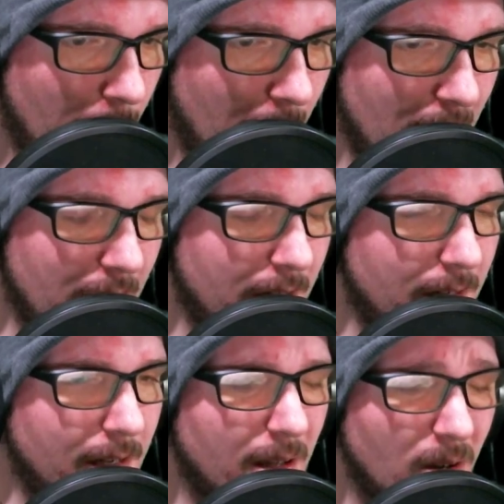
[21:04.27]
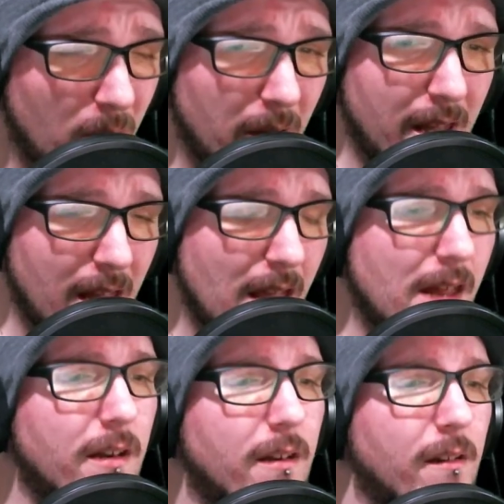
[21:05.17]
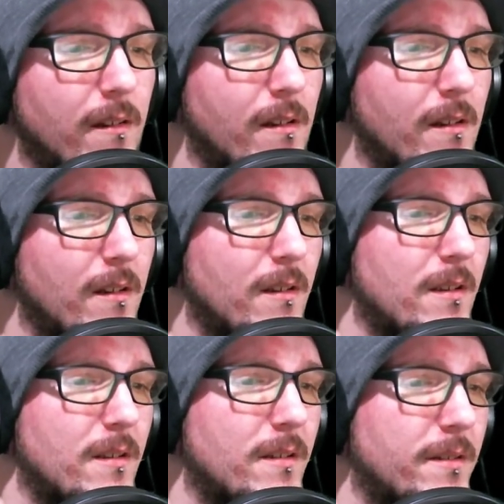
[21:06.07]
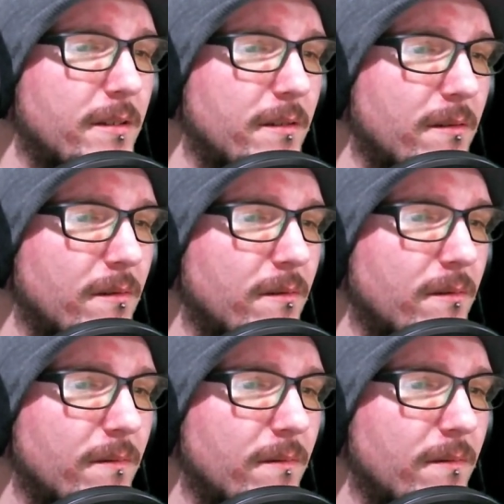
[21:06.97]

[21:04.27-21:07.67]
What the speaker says: and I hope I can. So